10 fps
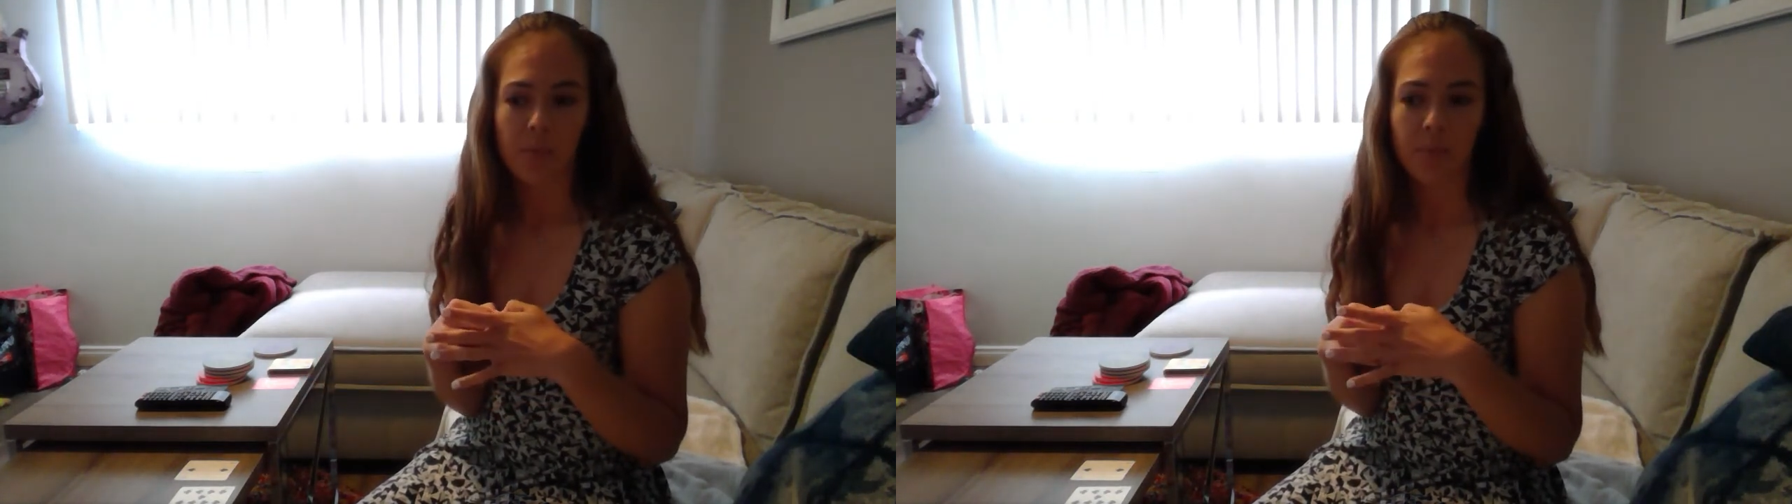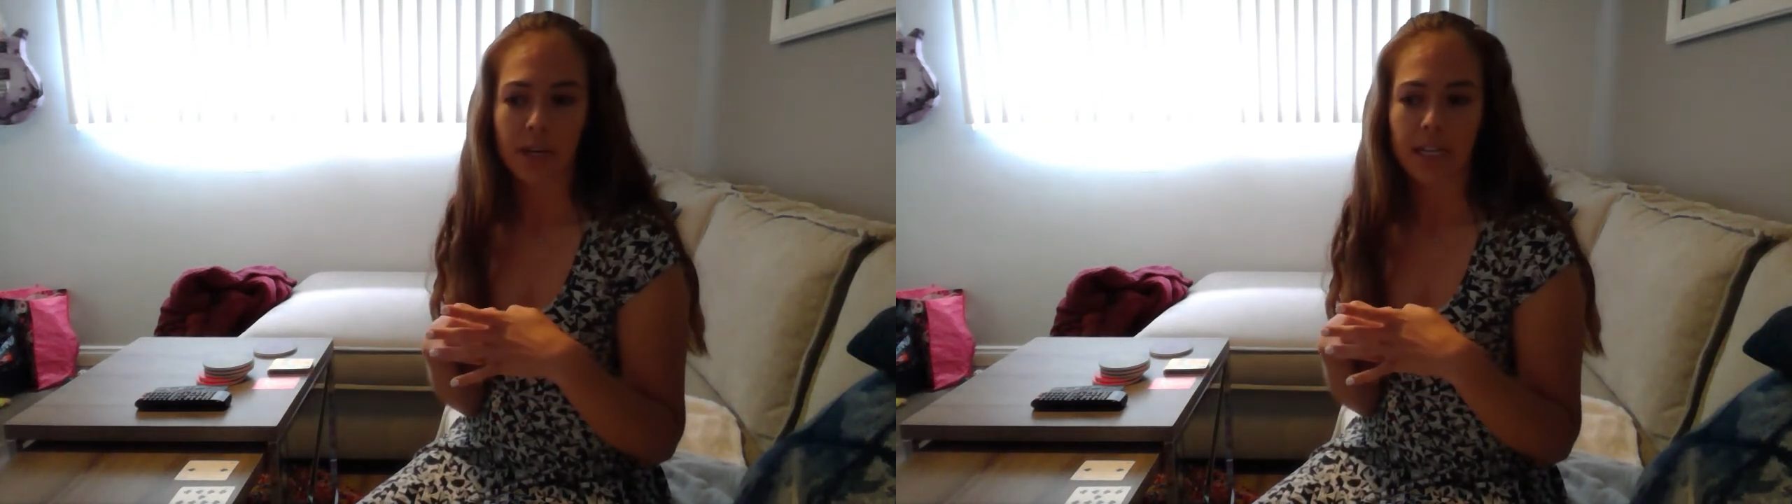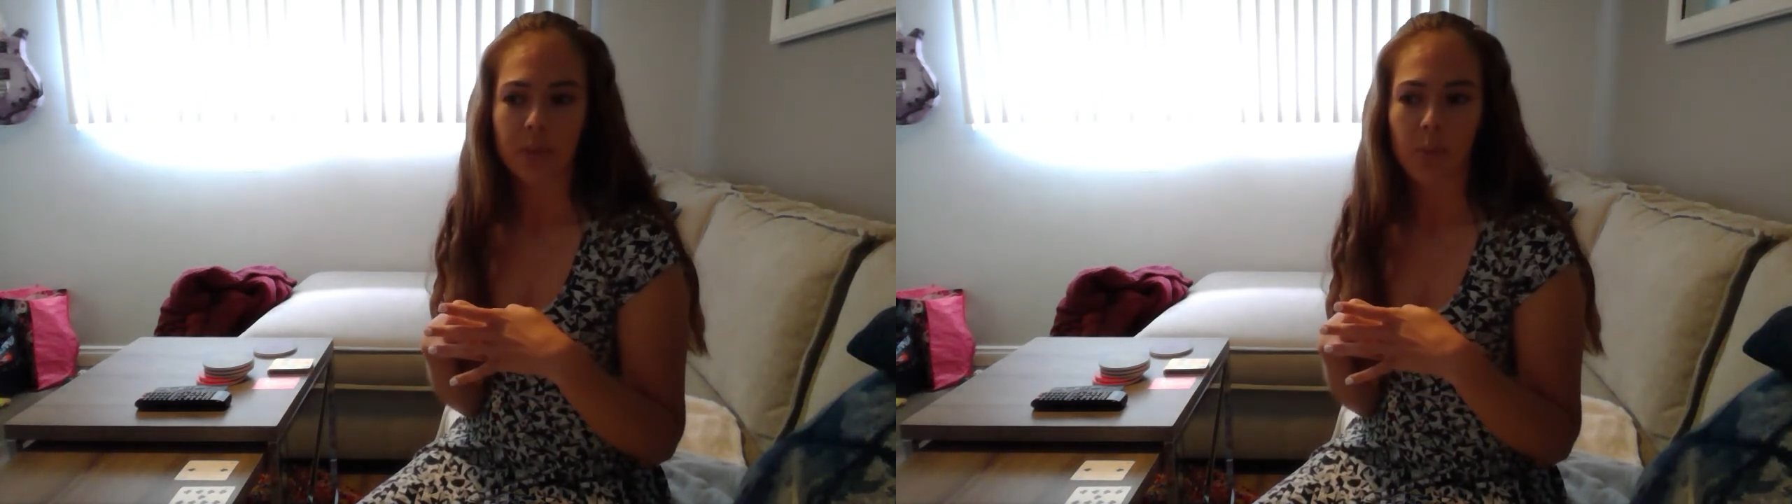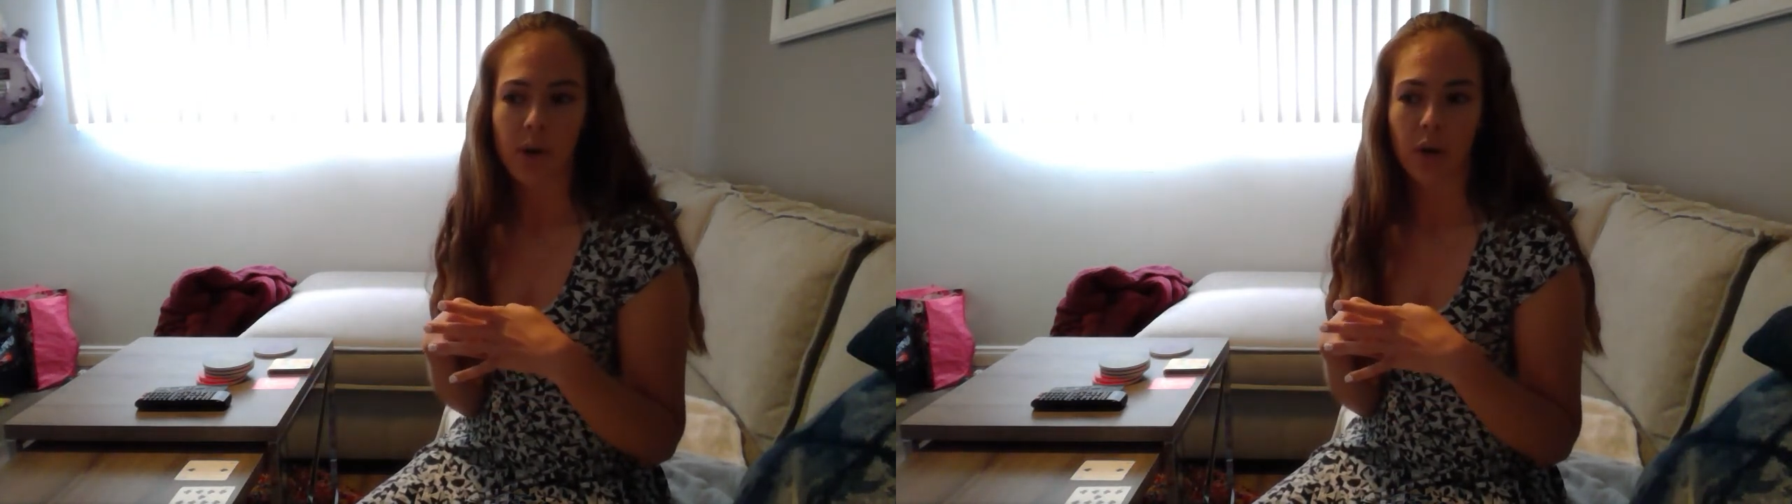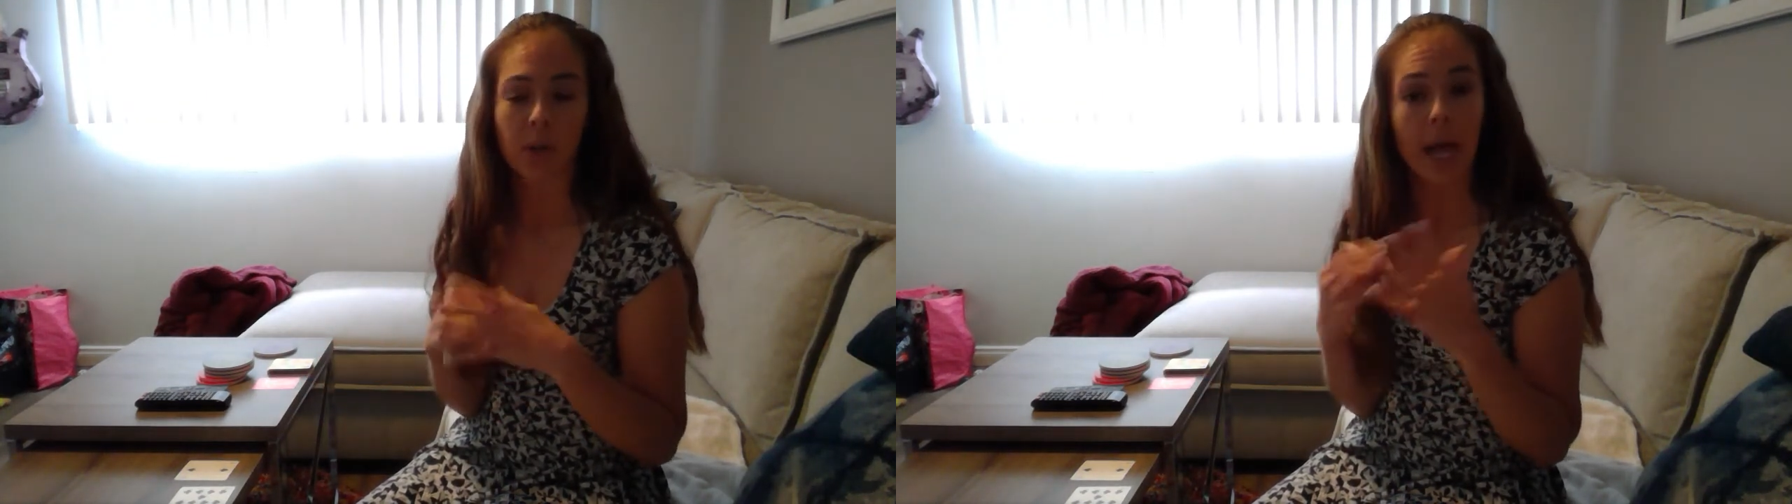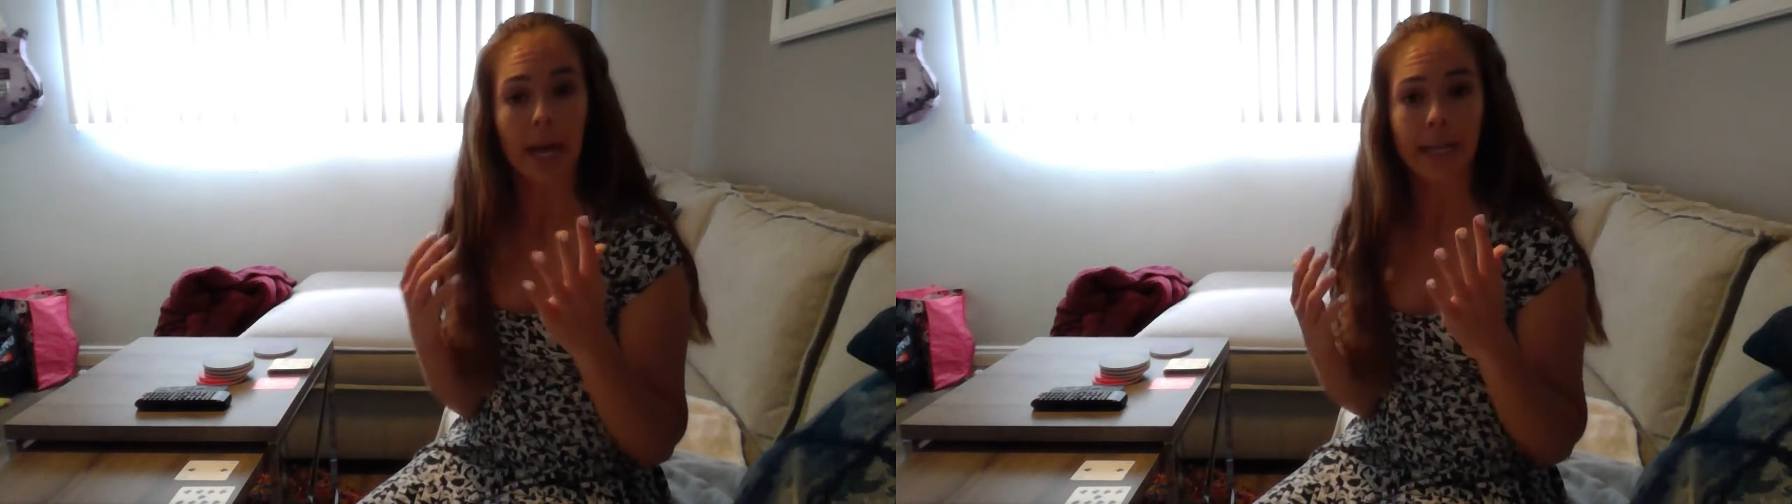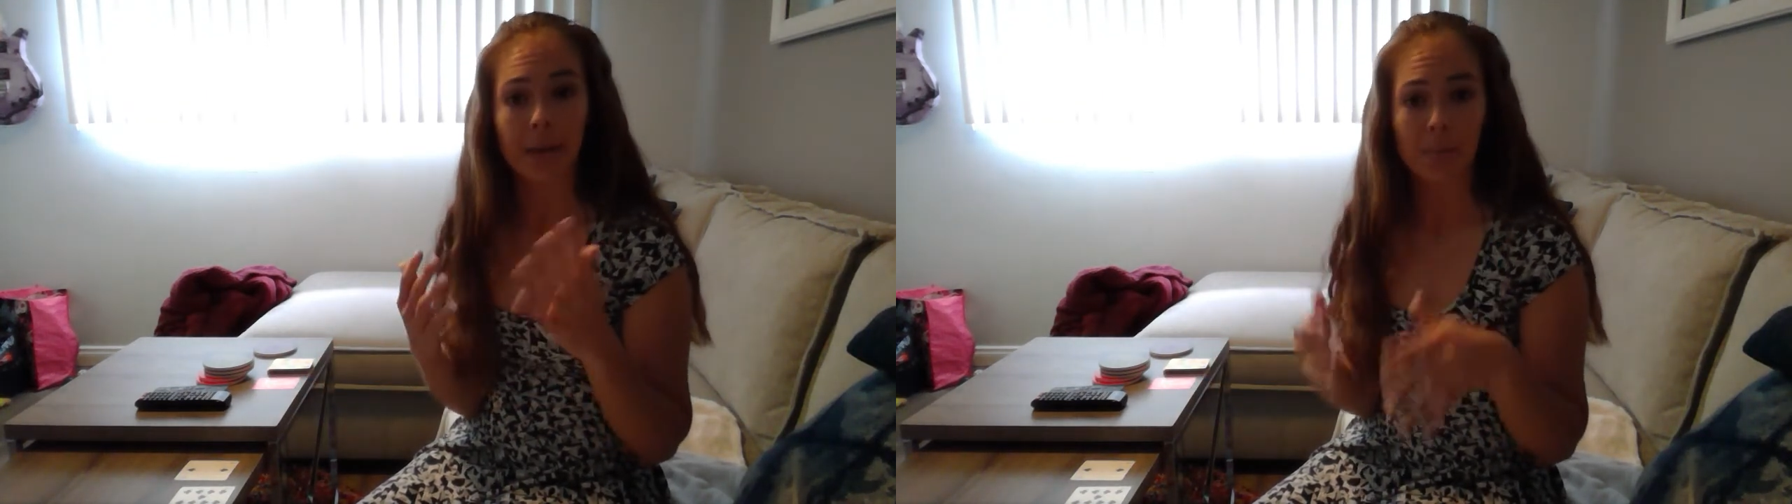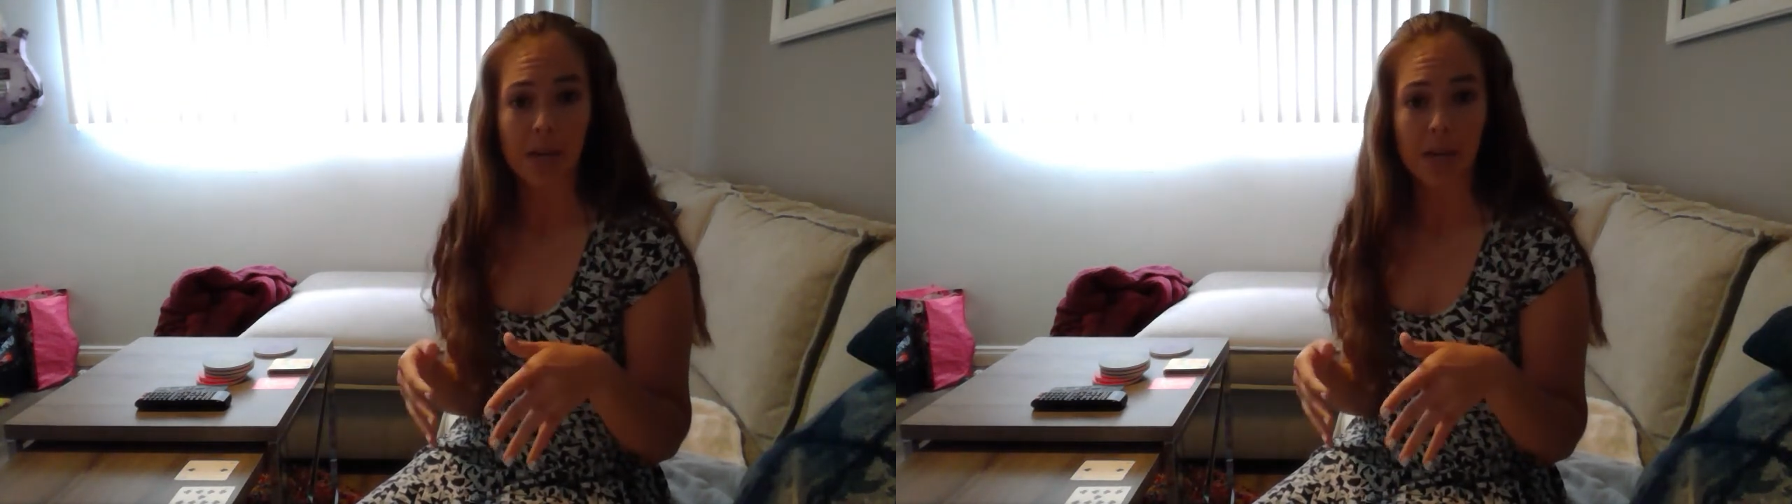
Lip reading: because we are lacking